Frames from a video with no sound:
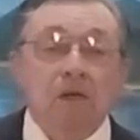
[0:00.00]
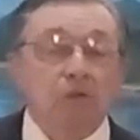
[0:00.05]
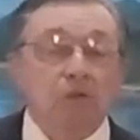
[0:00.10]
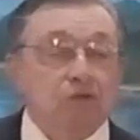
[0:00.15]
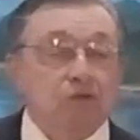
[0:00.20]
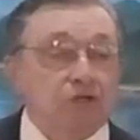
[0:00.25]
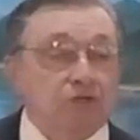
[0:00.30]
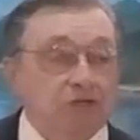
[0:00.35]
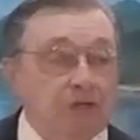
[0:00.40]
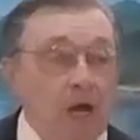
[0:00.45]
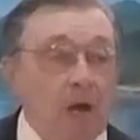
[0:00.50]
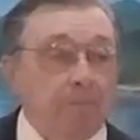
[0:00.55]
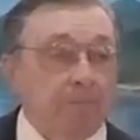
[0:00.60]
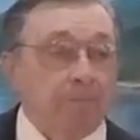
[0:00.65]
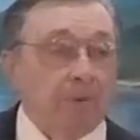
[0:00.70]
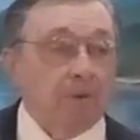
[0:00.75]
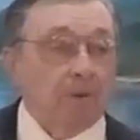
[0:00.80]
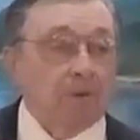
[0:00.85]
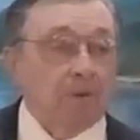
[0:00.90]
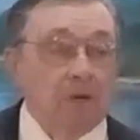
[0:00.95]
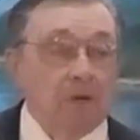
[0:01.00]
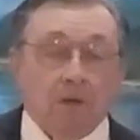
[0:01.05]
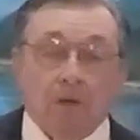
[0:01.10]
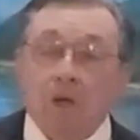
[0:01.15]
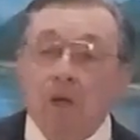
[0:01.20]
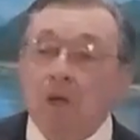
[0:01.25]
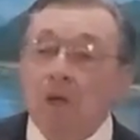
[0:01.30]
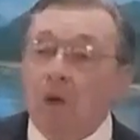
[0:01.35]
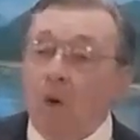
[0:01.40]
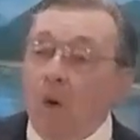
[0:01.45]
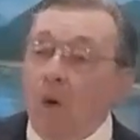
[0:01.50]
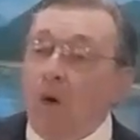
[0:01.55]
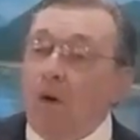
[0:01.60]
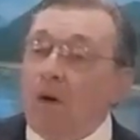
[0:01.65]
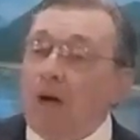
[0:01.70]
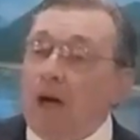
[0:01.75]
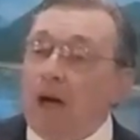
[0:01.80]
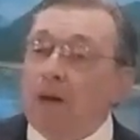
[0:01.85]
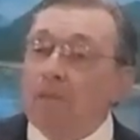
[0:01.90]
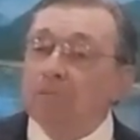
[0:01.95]
a shepherd. Oh,
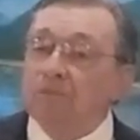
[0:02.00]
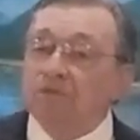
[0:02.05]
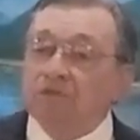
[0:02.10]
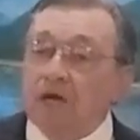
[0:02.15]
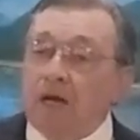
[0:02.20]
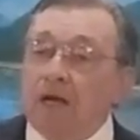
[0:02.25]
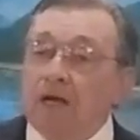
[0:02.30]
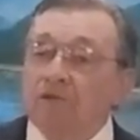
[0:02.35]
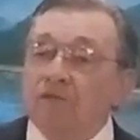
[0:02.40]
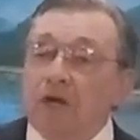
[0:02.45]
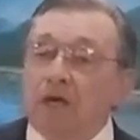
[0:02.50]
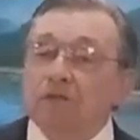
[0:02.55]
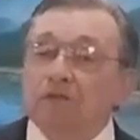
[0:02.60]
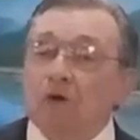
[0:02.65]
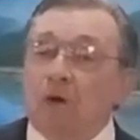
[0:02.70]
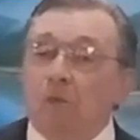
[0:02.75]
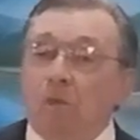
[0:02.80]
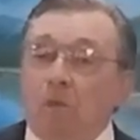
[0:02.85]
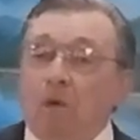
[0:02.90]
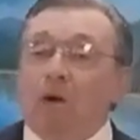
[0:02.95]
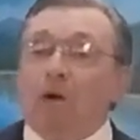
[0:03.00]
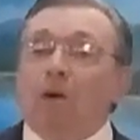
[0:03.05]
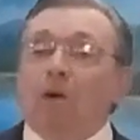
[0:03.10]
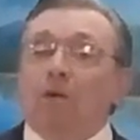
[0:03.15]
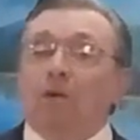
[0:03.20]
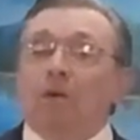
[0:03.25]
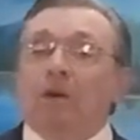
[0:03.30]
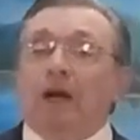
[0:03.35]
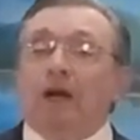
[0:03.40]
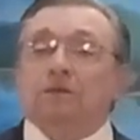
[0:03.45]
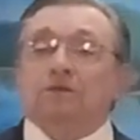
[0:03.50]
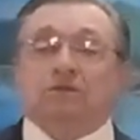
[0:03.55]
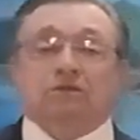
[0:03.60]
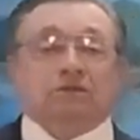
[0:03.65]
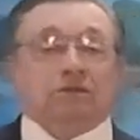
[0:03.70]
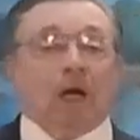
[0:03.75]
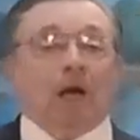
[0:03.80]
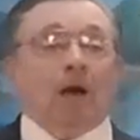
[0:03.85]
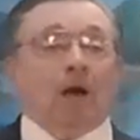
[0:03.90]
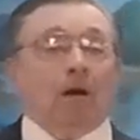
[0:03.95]
I'm telling you, there's a world out
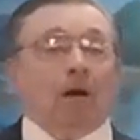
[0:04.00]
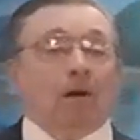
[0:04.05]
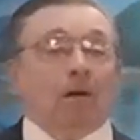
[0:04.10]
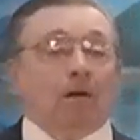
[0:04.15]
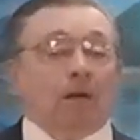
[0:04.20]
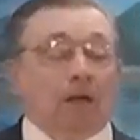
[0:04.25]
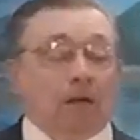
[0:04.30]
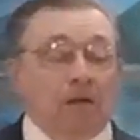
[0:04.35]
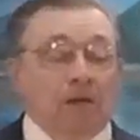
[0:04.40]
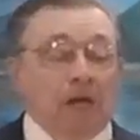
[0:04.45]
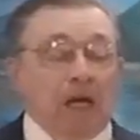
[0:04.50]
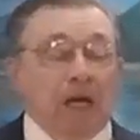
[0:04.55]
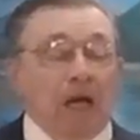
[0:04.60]
there,